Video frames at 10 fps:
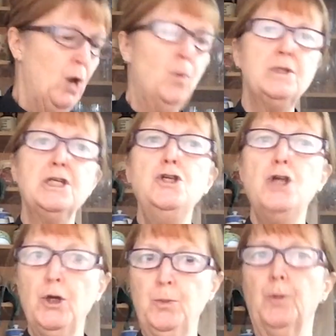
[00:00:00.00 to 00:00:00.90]
was a
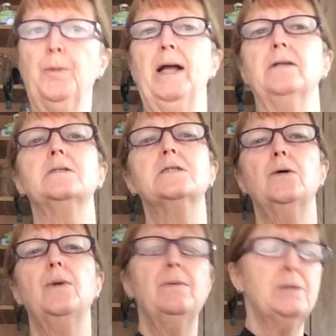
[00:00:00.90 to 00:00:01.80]
nobleman,
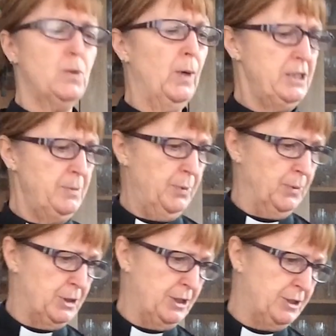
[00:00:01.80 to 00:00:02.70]
so he was quite
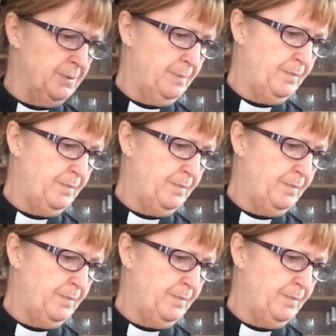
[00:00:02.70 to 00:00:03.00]
important,